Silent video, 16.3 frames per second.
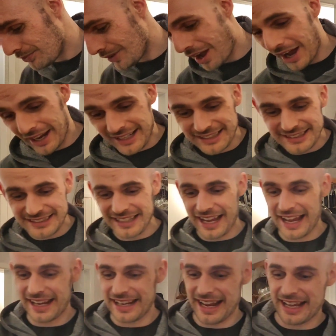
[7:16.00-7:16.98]
I can
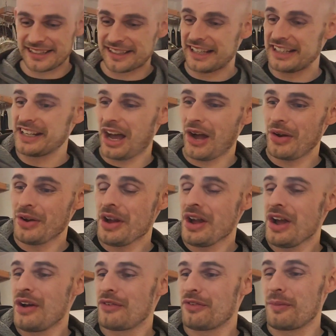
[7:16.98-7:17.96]
say, as I know
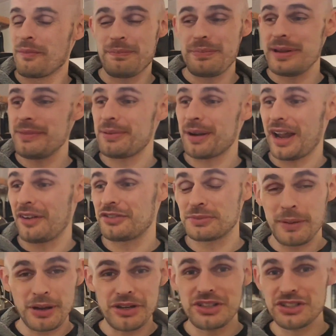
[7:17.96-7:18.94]
from people I've
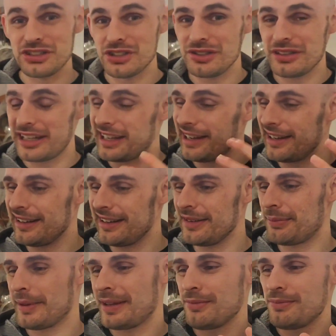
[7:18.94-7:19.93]
spoken to, there
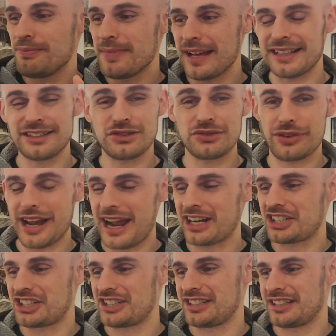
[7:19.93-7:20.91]
can be mixed
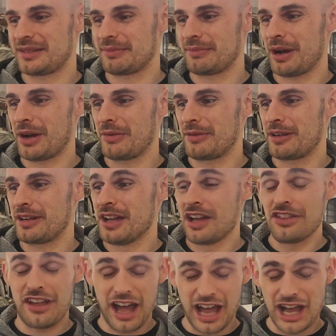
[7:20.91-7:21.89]
reactions at the moment
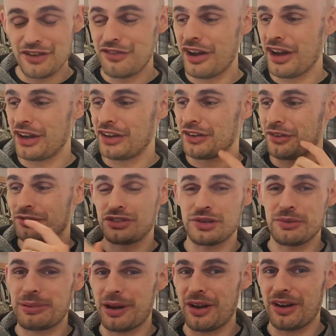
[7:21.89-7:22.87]
that I've heard of to
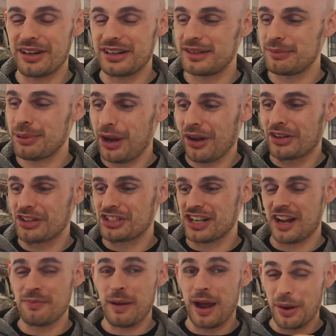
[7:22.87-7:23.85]
Plant
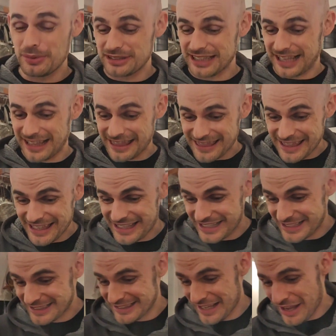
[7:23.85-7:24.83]
Chef, but I would say
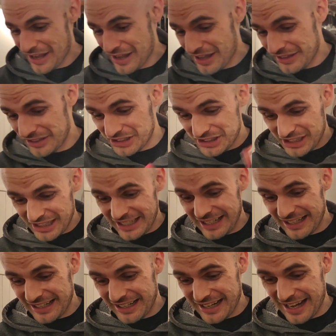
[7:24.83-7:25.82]
these, the
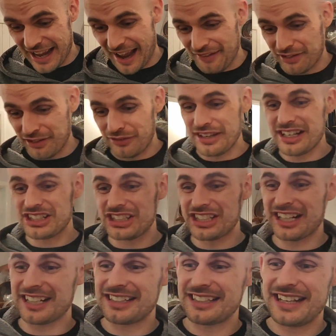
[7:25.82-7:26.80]
chicken Kievs, vegan
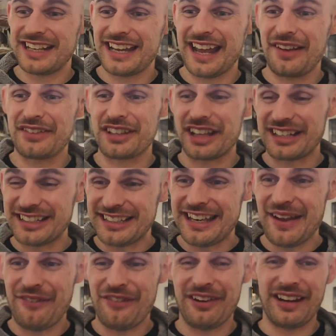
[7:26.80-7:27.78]
chicken Kievs, are
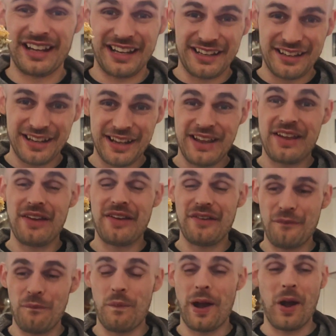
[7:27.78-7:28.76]
definitely
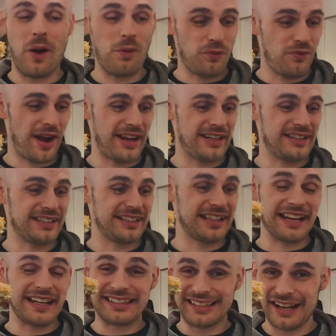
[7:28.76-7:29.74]
well rated
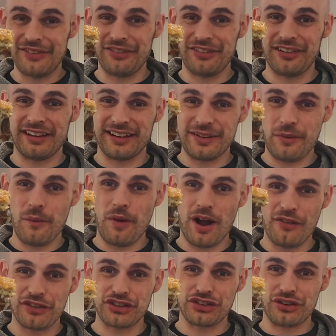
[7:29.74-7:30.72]
and definitely
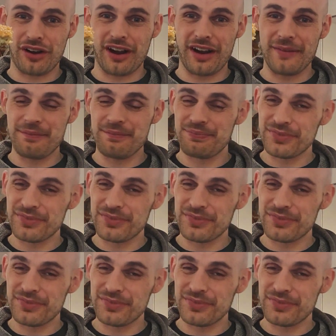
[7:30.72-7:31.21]
worth a try.